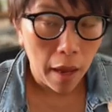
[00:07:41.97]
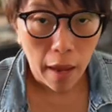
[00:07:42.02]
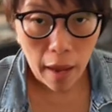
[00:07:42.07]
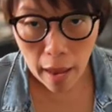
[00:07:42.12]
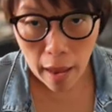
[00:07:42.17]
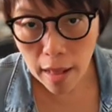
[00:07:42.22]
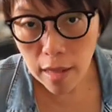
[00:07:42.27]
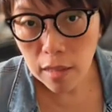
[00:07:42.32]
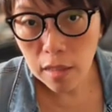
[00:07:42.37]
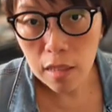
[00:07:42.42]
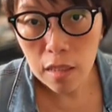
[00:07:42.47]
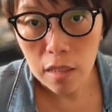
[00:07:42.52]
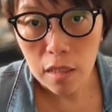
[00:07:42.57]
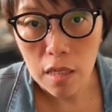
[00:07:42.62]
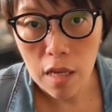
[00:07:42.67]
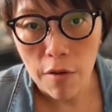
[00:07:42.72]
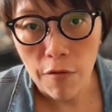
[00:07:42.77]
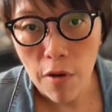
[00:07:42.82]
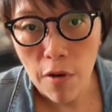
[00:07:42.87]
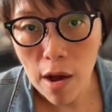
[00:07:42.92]
Hence, this
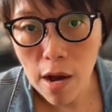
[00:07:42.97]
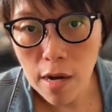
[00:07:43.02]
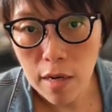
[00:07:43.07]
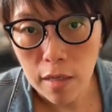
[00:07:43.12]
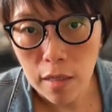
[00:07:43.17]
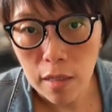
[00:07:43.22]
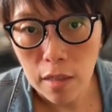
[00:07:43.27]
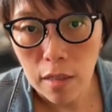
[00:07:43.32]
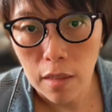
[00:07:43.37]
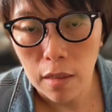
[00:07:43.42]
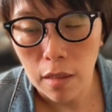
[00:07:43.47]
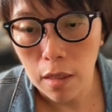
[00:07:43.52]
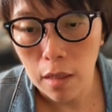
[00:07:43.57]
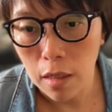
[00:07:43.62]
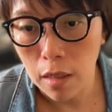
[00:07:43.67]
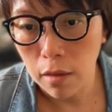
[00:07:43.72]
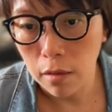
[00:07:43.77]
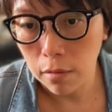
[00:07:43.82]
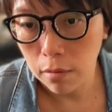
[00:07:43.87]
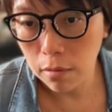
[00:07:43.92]
gives us
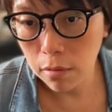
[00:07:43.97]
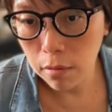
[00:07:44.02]
a